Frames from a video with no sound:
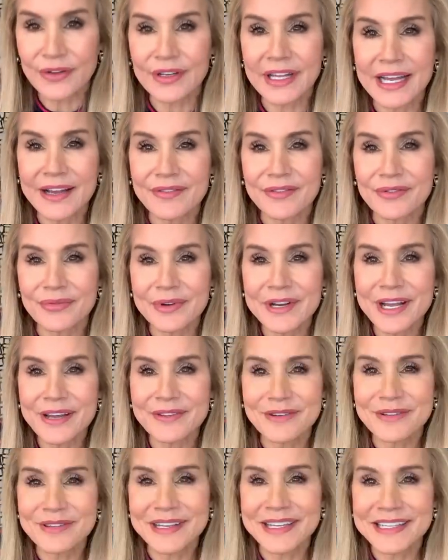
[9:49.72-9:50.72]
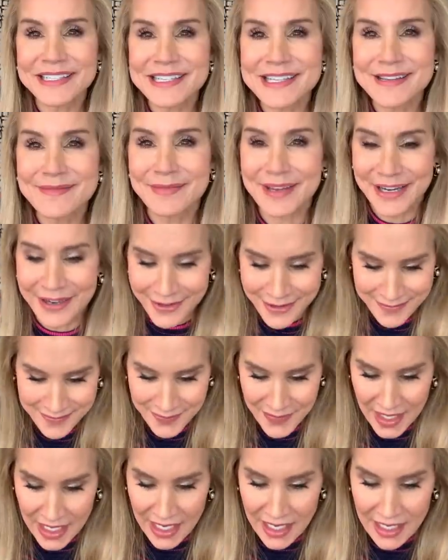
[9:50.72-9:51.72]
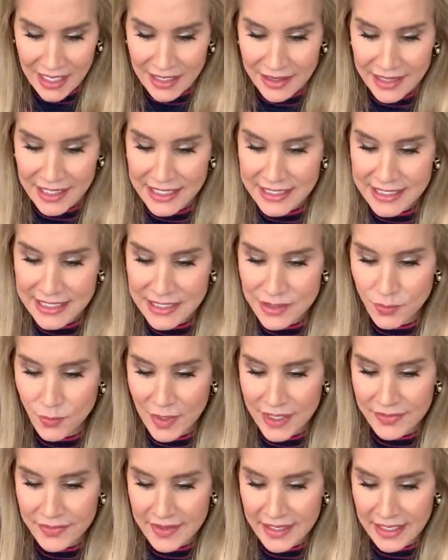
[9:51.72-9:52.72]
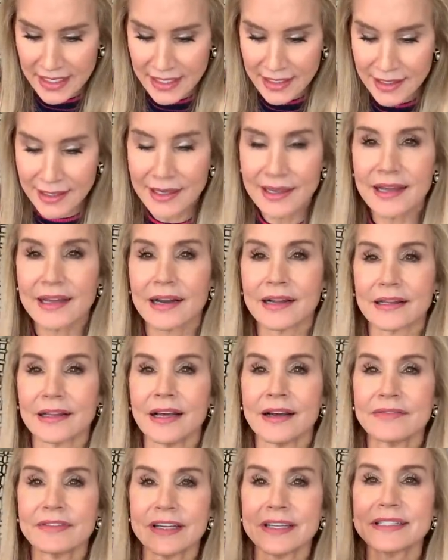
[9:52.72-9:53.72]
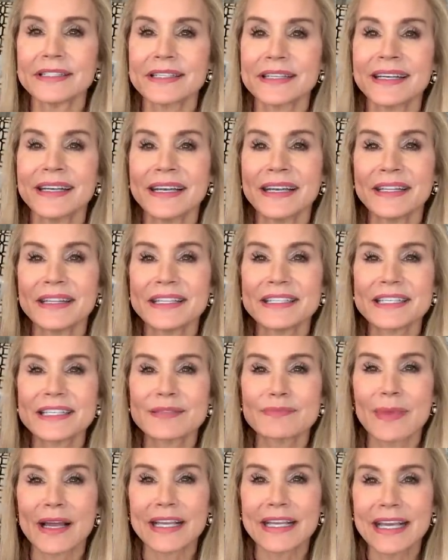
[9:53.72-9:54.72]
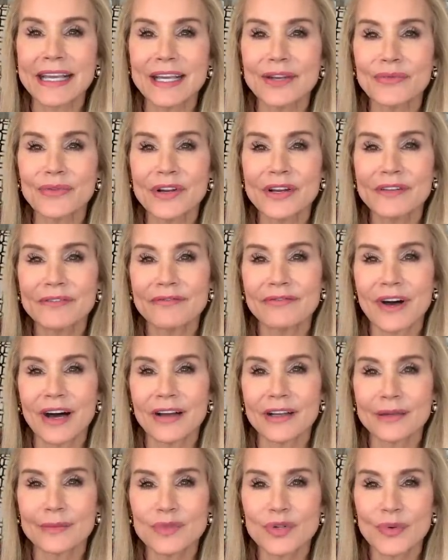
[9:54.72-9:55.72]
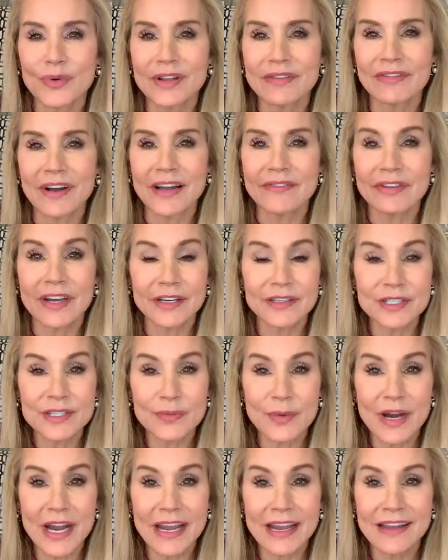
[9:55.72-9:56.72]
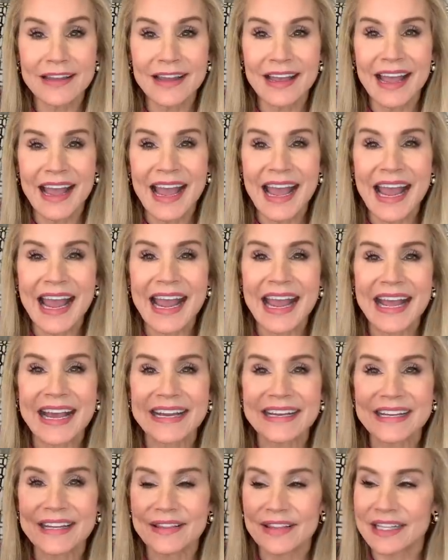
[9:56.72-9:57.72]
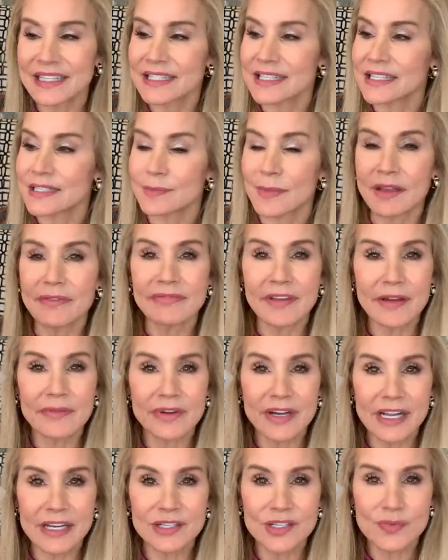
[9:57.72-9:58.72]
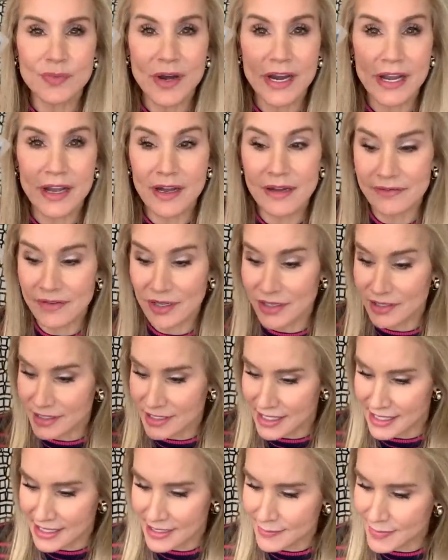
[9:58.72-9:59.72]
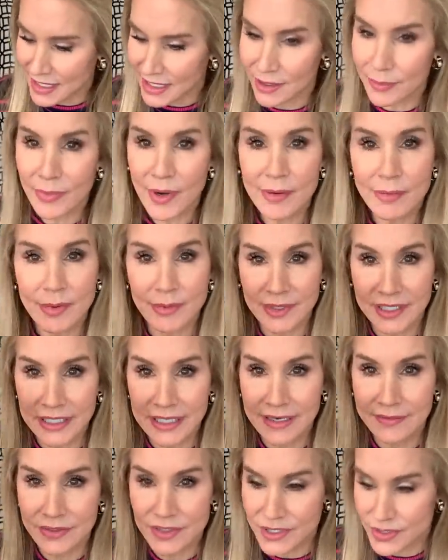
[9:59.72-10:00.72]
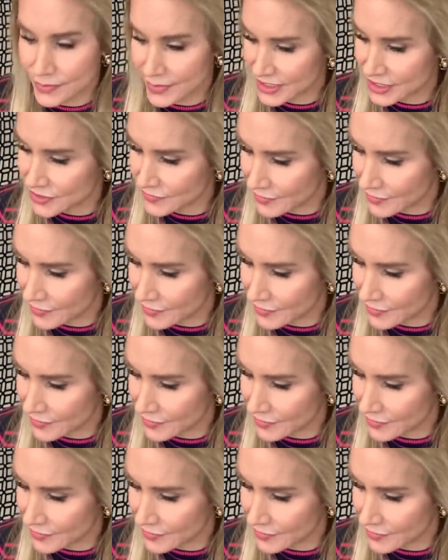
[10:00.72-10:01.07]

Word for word: only have three other things in the middle. This is one thing, and I love this. This is my Kenra Volume twenty-five hairspray. And this is my favorite hairspray of all time. I'll probably never switch